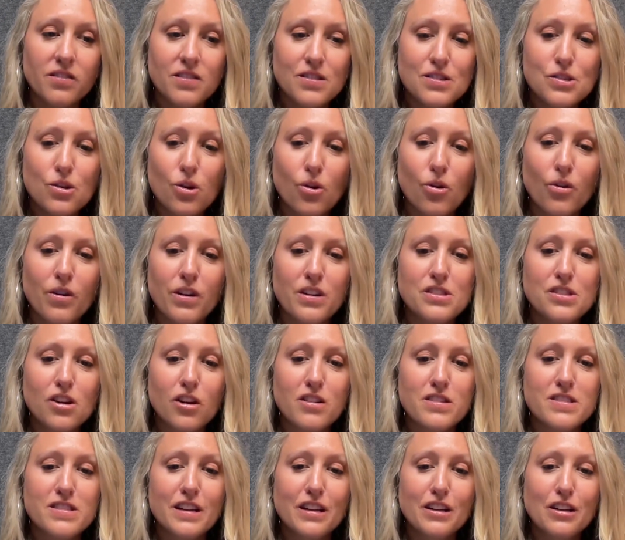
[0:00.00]
So it's our
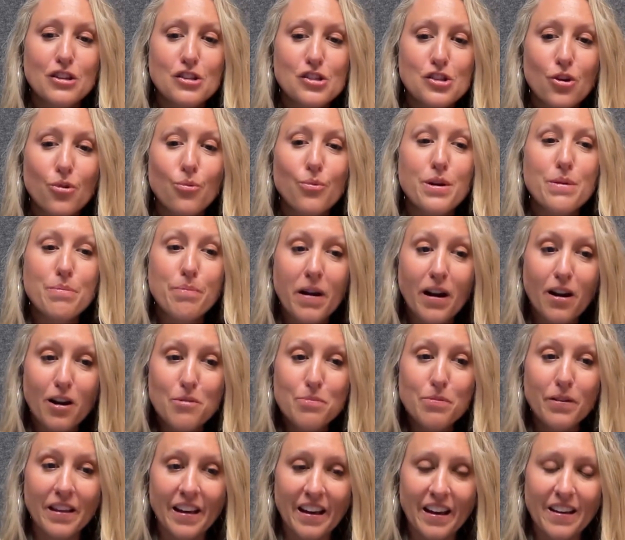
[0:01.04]
signature repair
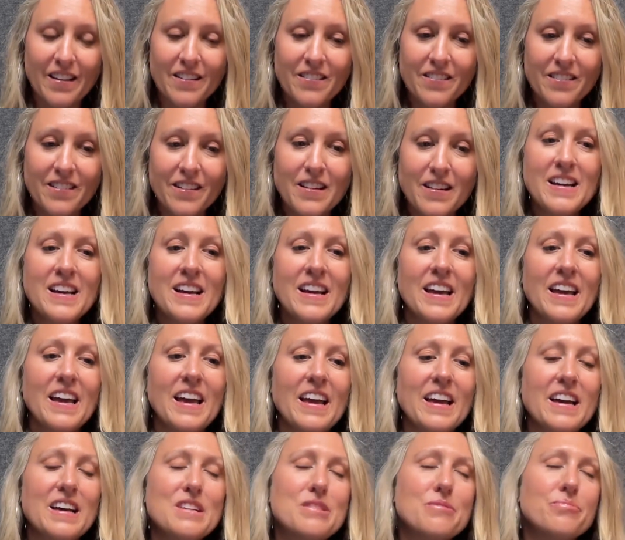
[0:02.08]
plan.
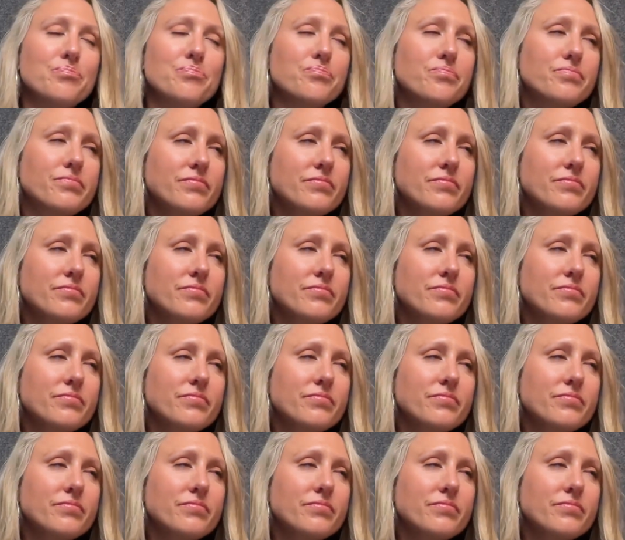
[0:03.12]
And